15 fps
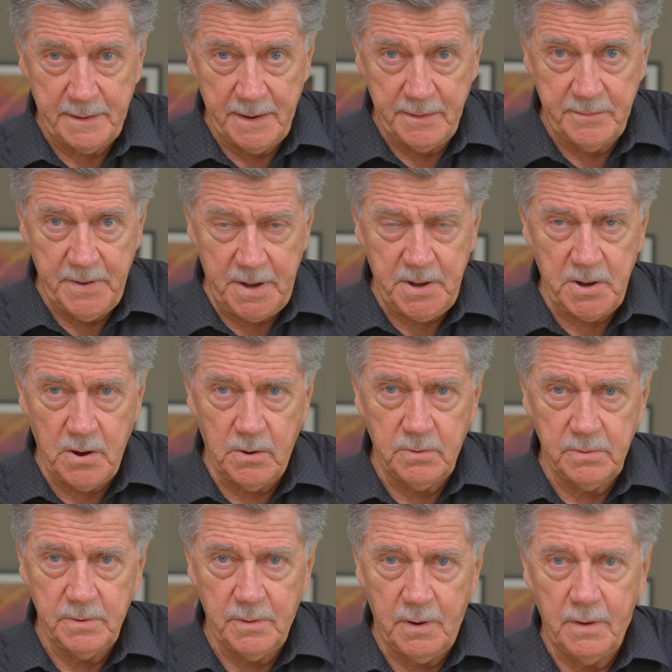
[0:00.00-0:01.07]

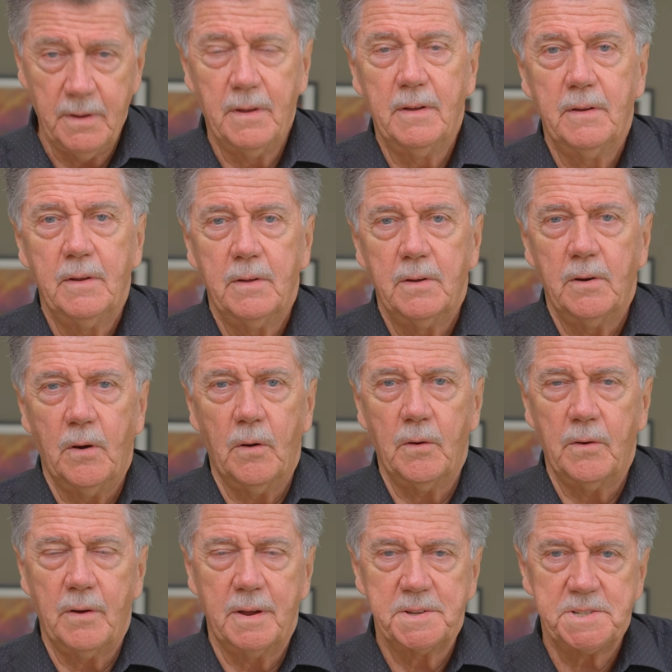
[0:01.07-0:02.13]
video
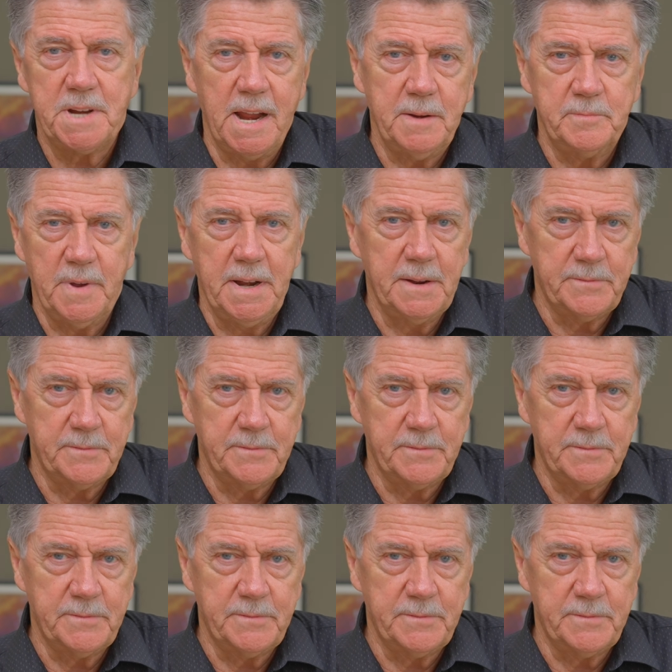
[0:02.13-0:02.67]
or a statement,